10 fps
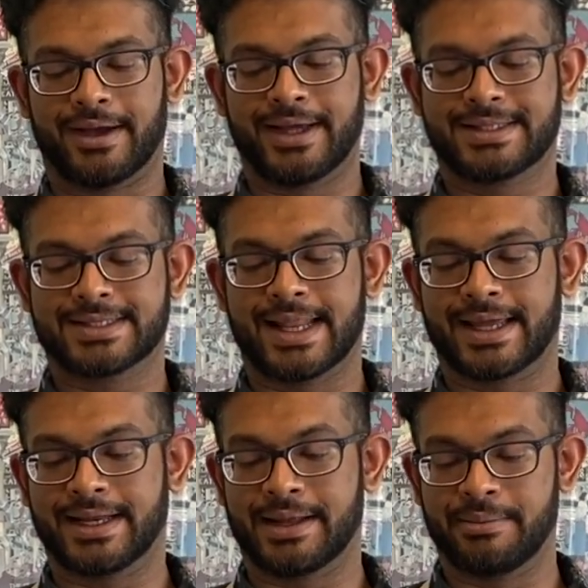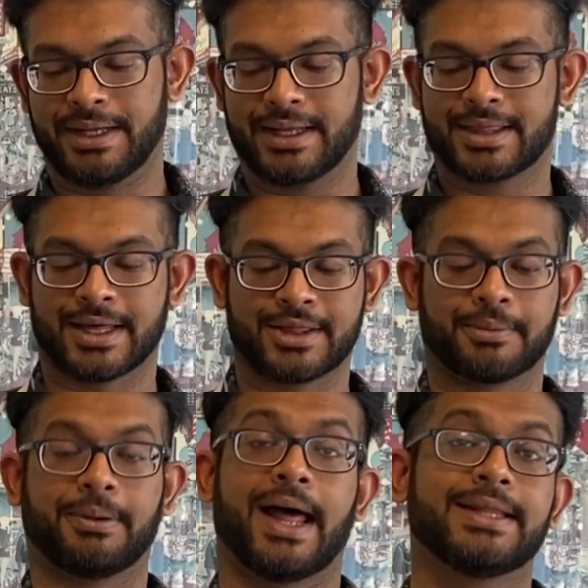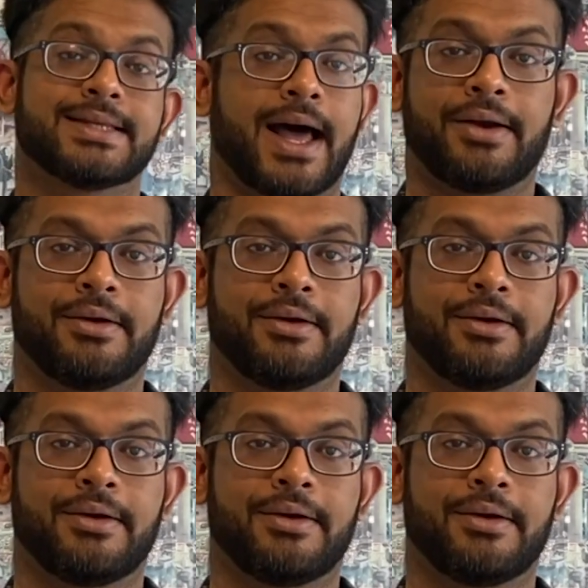it's like an immediate change of plans. I don't